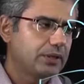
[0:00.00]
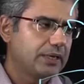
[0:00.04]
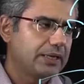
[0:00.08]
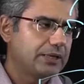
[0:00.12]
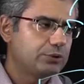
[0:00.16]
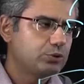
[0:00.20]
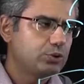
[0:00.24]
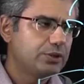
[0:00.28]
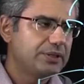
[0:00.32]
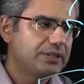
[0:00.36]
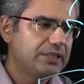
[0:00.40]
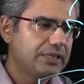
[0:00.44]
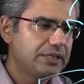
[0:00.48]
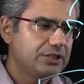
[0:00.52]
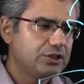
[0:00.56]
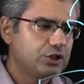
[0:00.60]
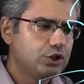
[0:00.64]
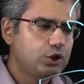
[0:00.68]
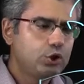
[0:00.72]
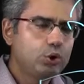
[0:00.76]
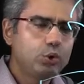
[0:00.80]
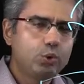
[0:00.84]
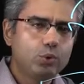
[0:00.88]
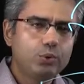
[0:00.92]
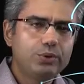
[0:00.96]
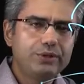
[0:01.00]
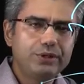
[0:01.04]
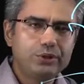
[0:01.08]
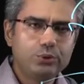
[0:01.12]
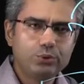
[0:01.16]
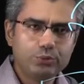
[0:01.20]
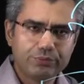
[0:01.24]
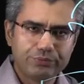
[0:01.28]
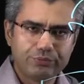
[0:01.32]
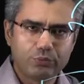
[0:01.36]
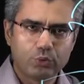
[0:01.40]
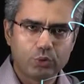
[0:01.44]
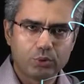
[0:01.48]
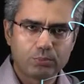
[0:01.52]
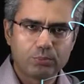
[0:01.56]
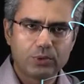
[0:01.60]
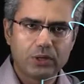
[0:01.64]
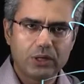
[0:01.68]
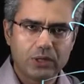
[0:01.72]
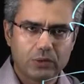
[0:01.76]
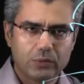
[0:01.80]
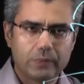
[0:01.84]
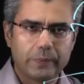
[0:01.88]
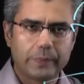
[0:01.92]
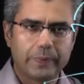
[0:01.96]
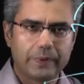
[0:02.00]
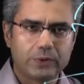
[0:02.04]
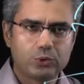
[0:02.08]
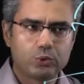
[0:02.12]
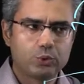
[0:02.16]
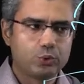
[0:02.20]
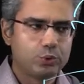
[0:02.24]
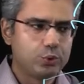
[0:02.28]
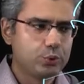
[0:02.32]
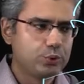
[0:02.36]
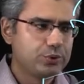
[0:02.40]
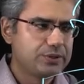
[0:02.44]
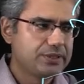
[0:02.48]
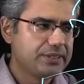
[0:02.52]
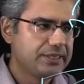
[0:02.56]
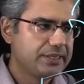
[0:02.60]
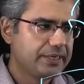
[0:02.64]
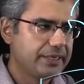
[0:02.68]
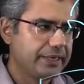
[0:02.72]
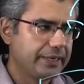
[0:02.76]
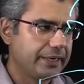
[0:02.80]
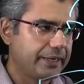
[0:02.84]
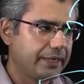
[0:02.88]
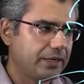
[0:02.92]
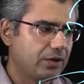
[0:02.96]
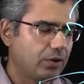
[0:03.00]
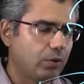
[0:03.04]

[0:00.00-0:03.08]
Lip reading: actually there is no new formula we want to use here,